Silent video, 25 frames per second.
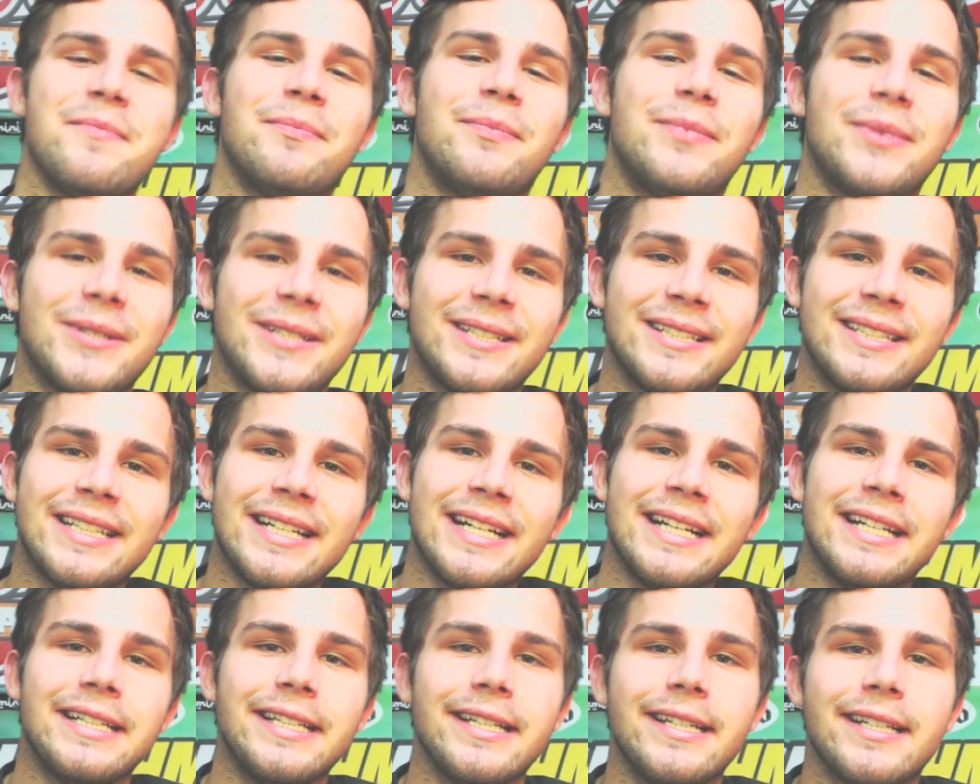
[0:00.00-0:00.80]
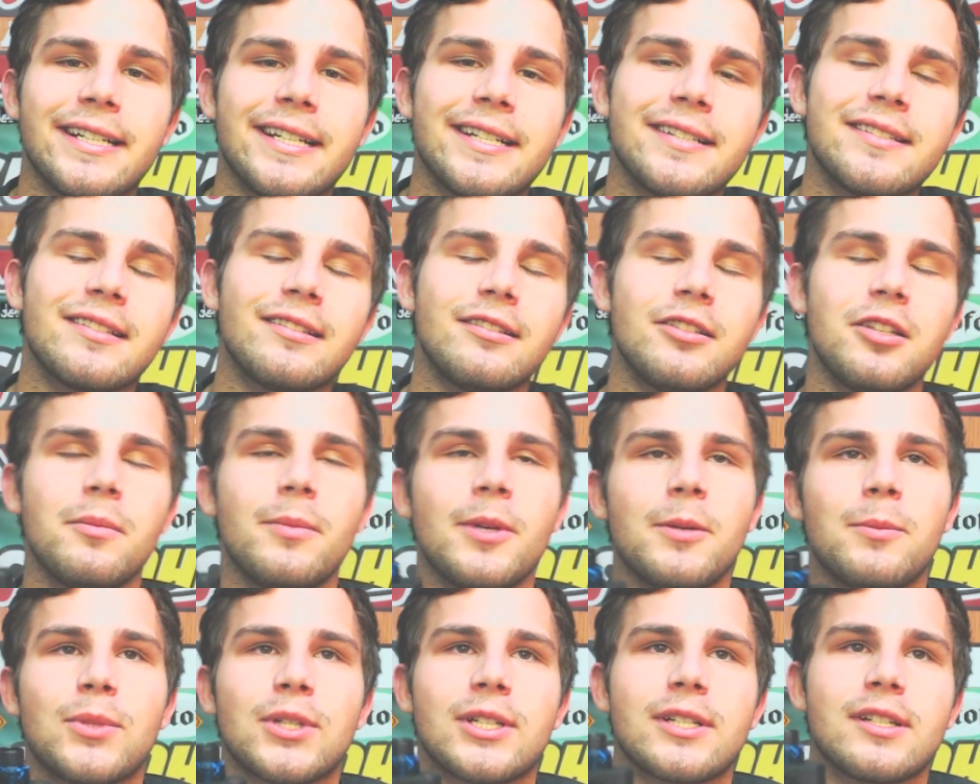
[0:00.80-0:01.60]
but, yeah, it adds a little
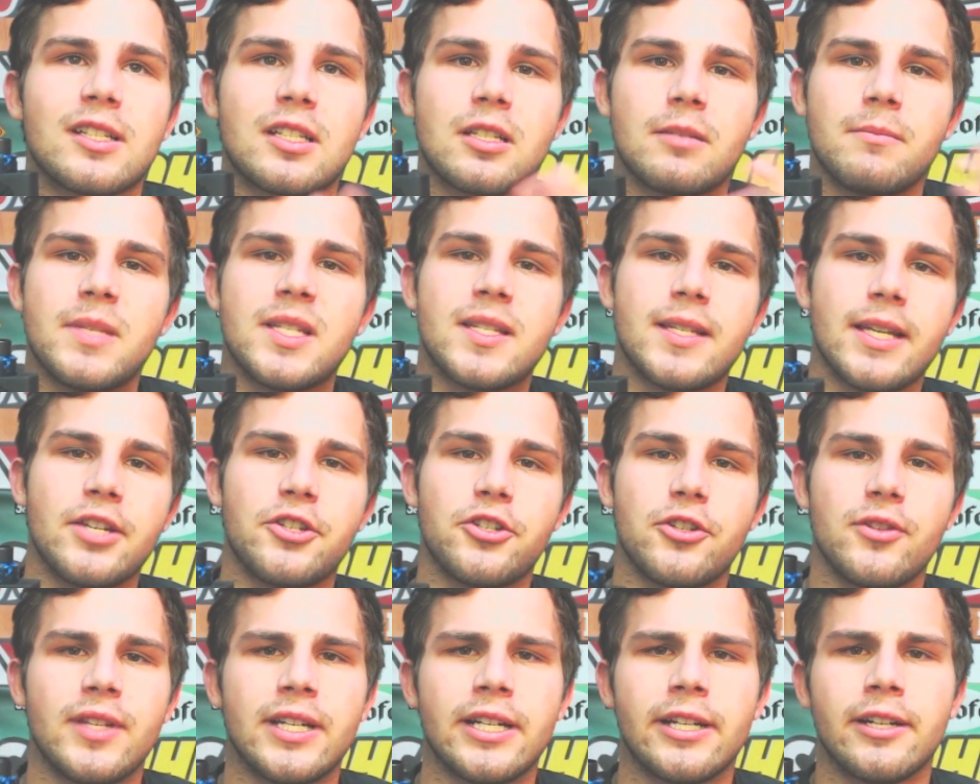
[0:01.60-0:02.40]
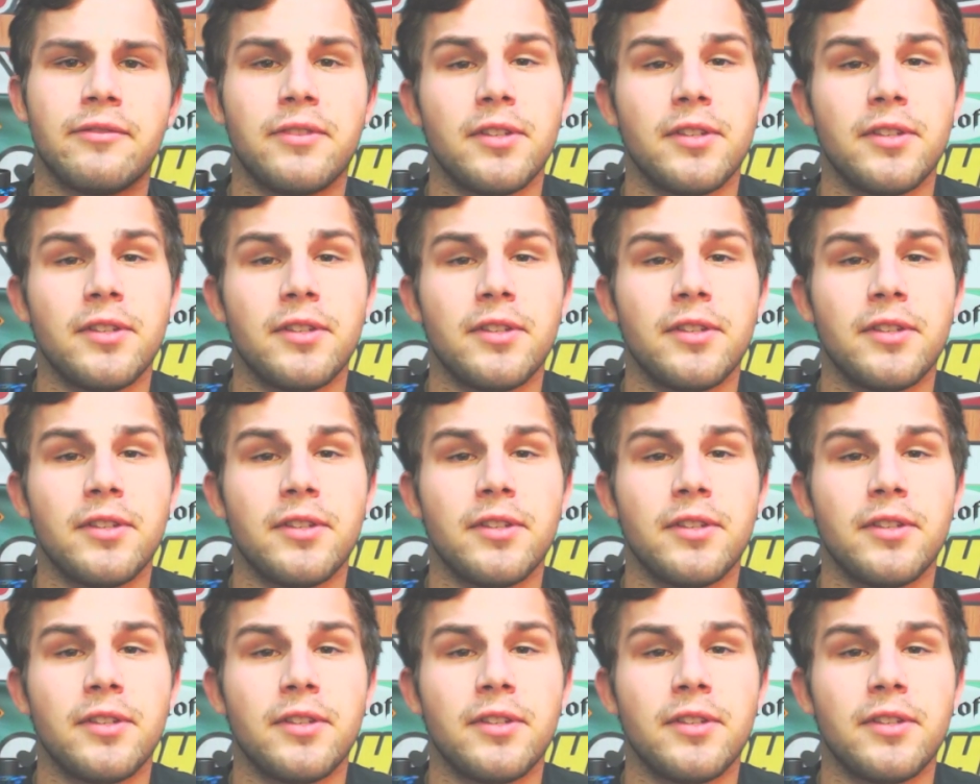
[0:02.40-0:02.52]
bit more customization there.